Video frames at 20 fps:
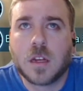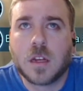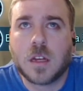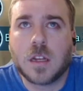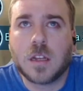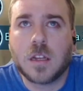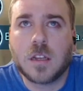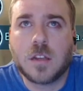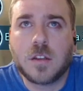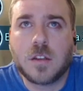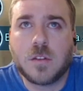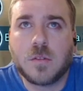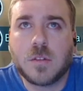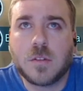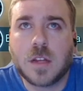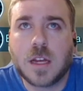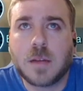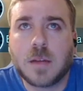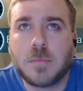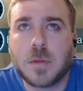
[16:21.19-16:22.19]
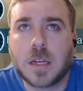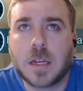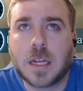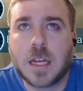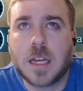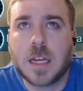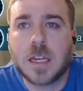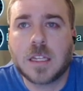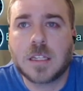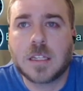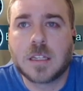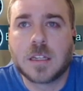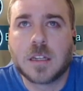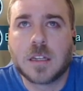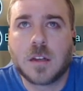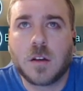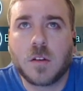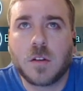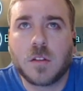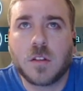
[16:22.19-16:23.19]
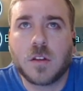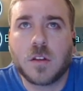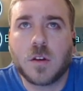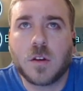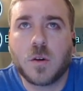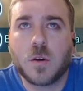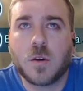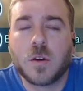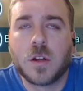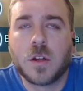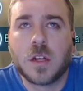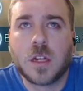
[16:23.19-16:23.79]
and do that big hit, although